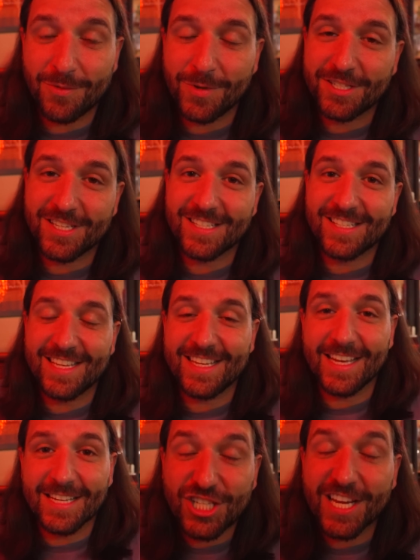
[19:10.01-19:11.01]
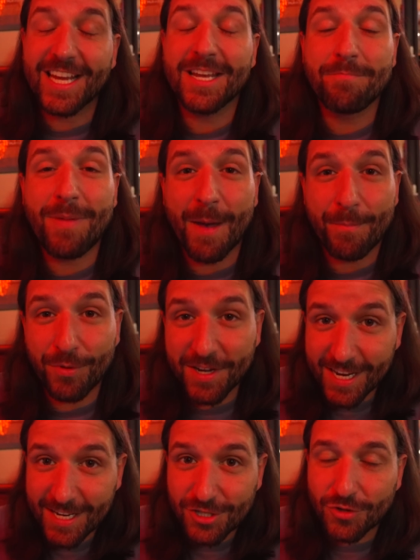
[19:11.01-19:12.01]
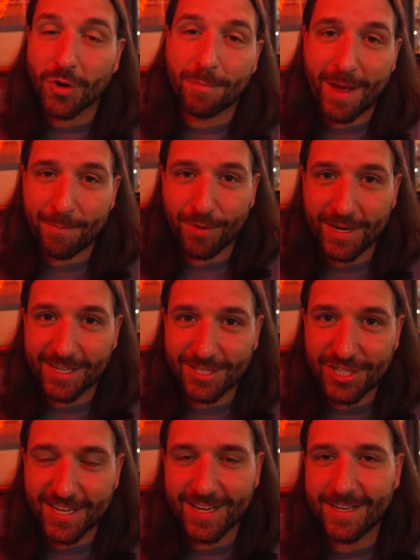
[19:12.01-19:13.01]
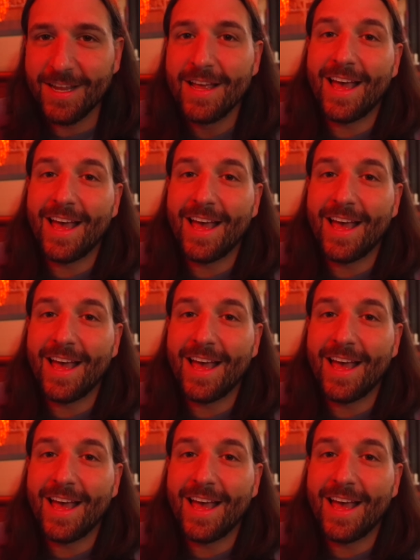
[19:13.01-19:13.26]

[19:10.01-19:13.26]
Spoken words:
which is the chicken paprikash or paprika chicken.